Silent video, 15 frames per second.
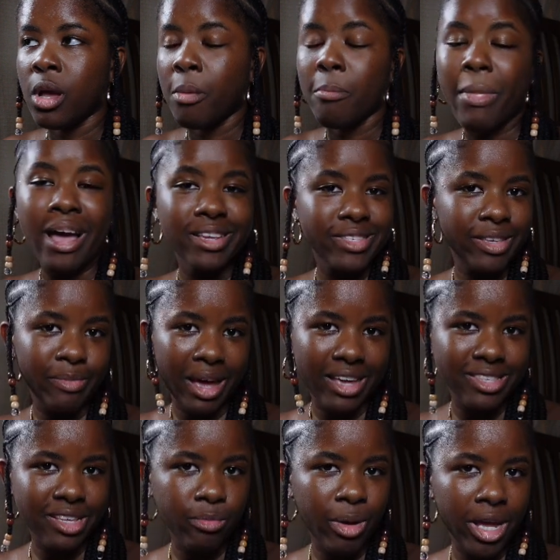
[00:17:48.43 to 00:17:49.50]

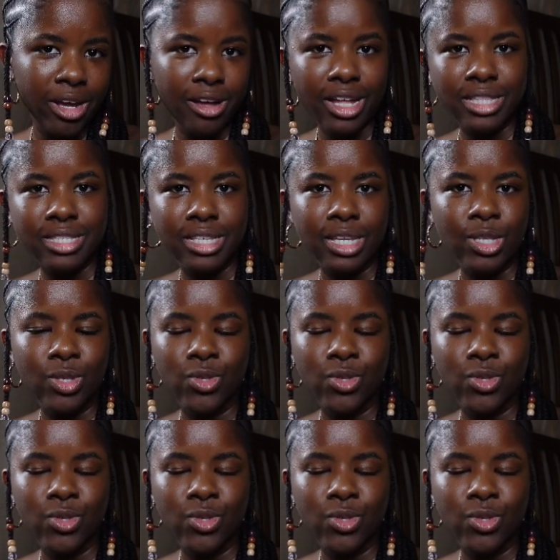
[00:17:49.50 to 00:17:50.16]
maximize on my content.